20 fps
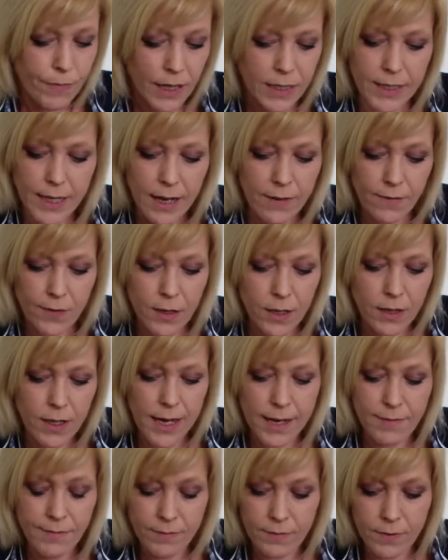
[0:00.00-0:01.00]

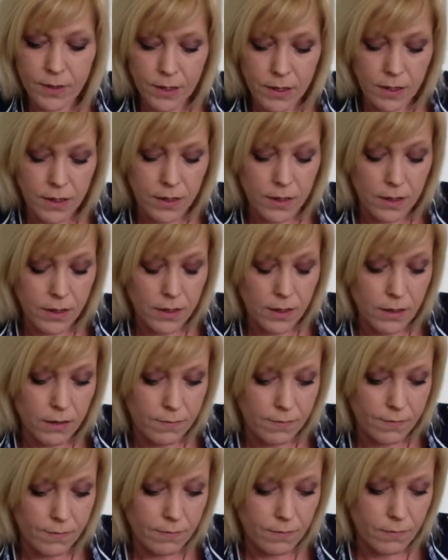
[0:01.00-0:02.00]
Definitely.
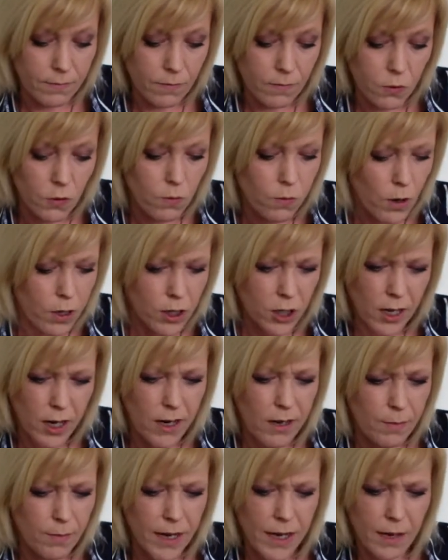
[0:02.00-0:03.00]
Just watch
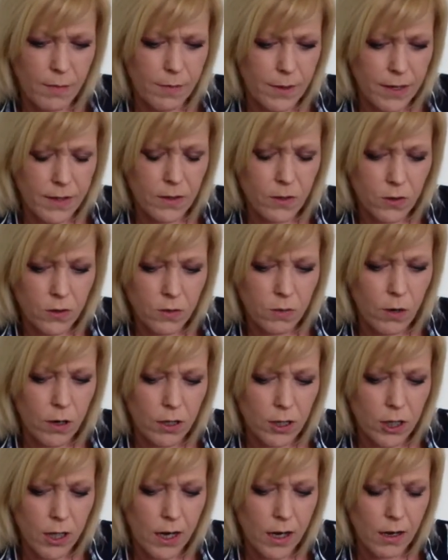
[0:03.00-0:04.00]
out, babies. Just
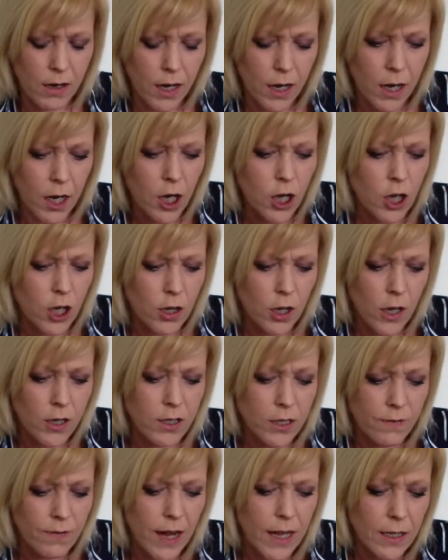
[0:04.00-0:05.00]
watch out. You
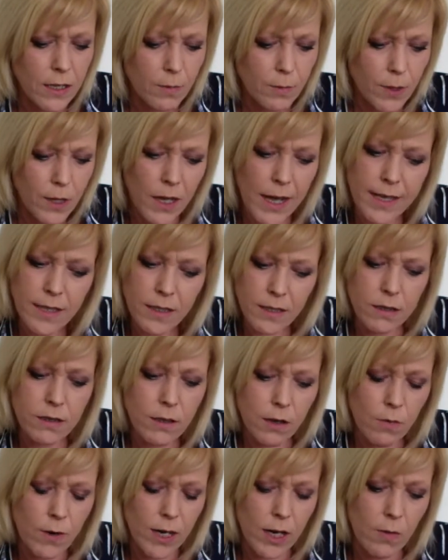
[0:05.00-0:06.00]
learned a valuable lesson,
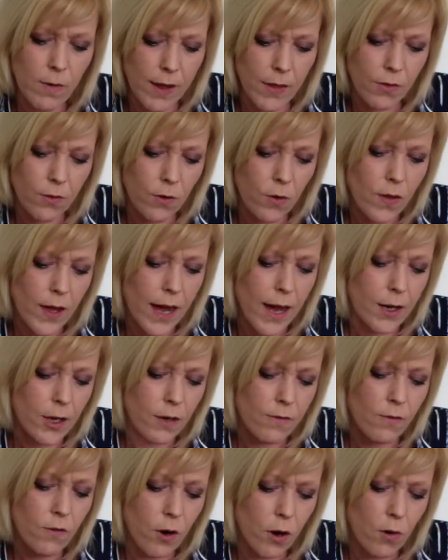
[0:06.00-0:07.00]
though, when you went through that and
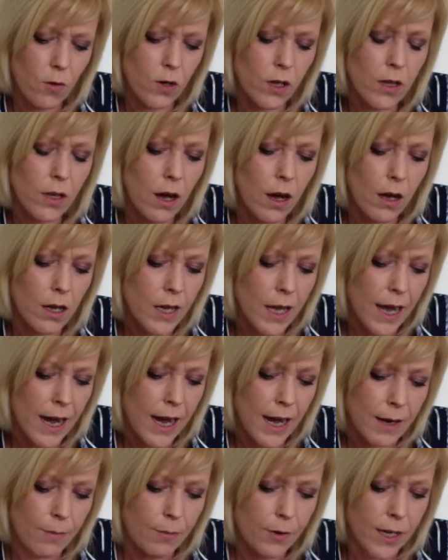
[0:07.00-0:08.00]
you've grown a lot.
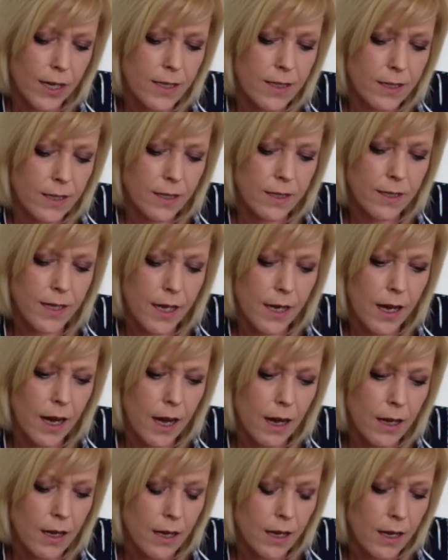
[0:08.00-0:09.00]
High Priestess
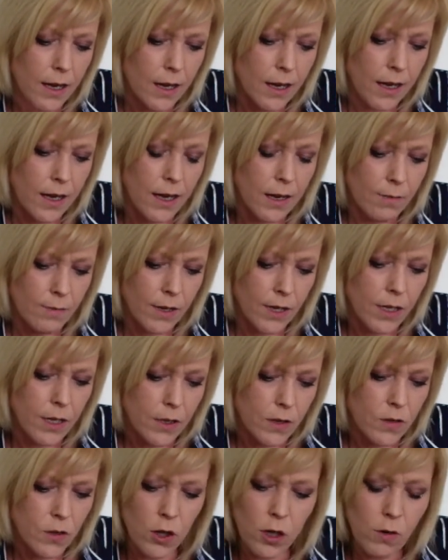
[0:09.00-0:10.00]
here. Um,
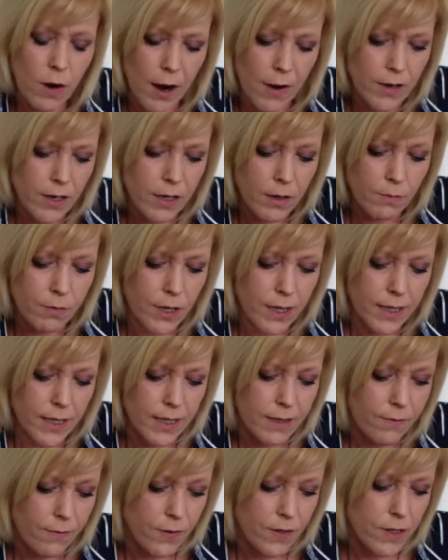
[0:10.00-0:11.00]
so you are in a completely
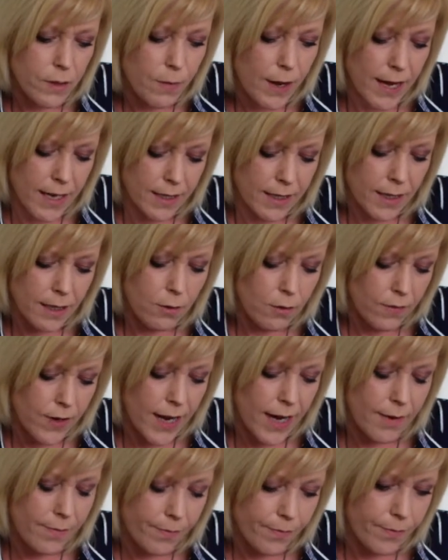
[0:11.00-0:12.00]
different space. I love
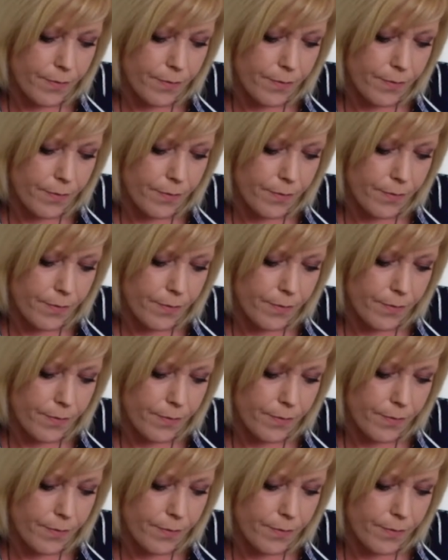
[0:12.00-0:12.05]
it.